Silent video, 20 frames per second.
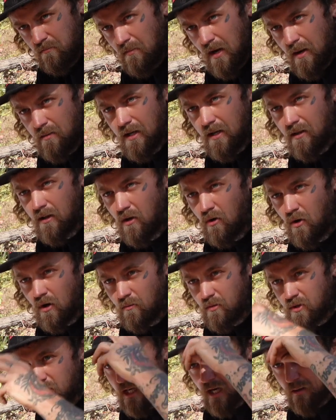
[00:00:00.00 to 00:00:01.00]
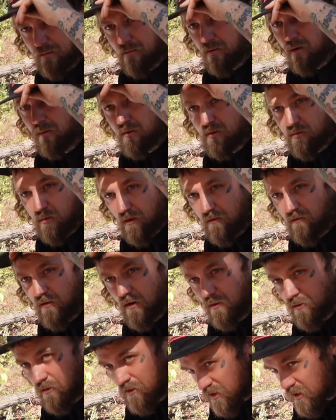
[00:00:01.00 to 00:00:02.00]
maybe down the line we'll set up a proper 12
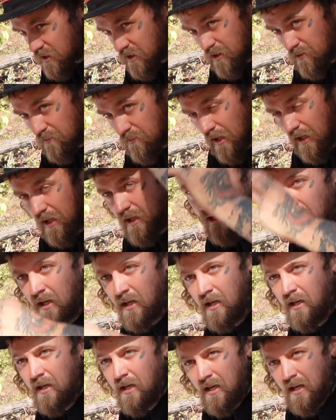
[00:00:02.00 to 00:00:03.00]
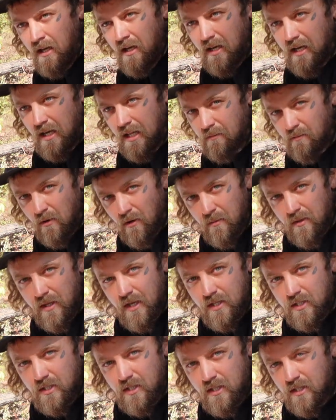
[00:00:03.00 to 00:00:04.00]
volt system, but at the moment
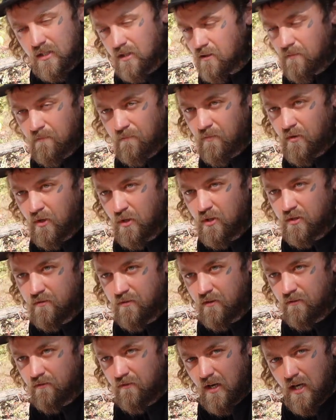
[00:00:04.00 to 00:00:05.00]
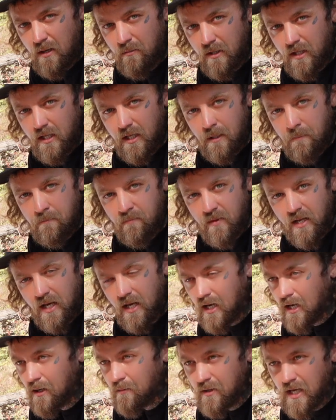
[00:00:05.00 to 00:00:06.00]
that's just used for the family,
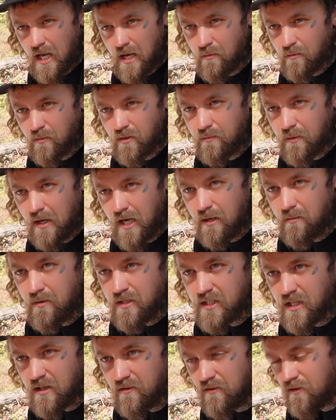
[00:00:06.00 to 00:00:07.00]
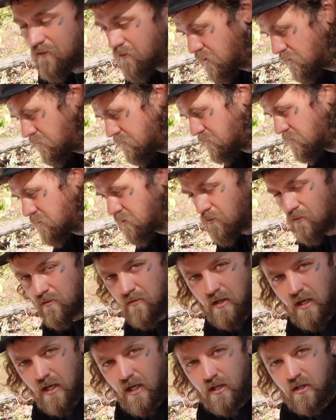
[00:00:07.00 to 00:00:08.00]
camping with the baby and stuff, and I've got
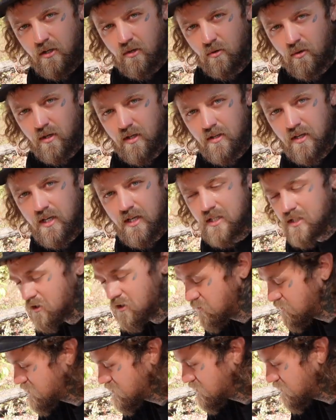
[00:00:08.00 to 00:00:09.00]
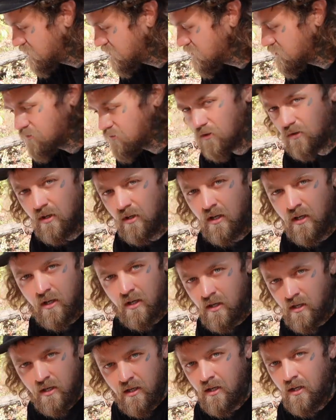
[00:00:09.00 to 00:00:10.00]
the courier there still, which I use for
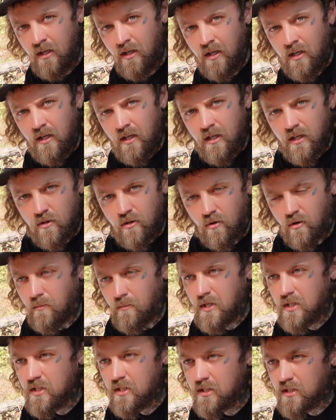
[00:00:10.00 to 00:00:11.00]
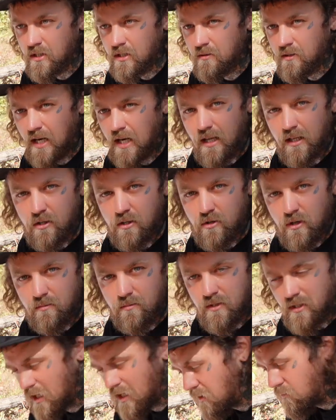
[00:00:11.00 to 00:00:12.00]
cooking missions and daily
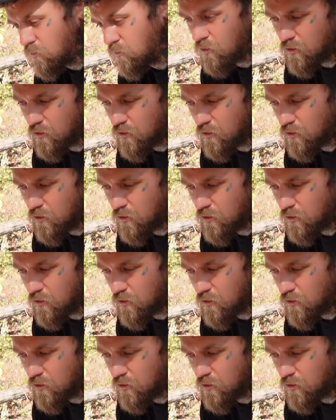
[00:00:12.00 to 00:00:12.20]
trips and getting